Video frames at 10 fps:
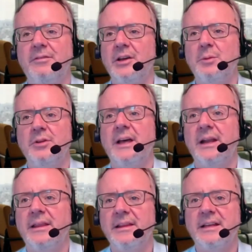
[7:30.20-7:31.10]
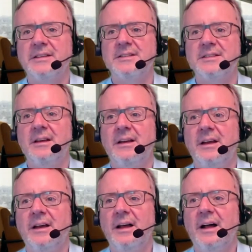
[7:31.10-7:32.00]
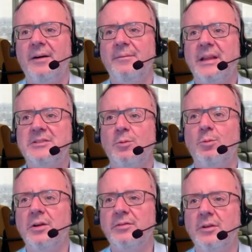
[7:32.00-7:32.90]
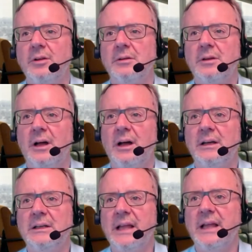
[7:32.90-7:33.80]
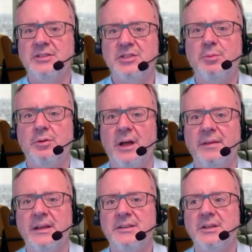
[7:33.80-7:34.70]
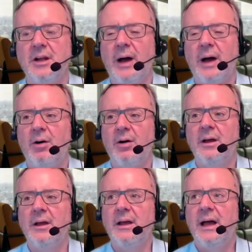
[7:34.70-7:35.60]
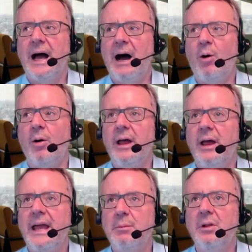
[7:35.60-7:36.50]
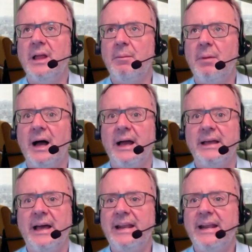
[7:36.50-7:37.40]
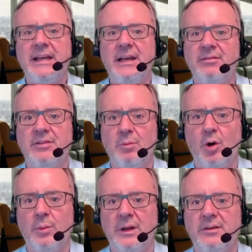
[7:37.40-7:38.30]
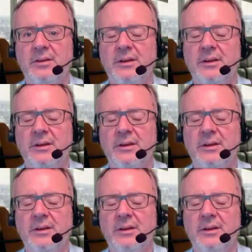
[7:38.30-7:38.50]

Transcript: you put that. I think that's um, that's a wonderful uh, lens to put on this. You know, how how able am I at any given moment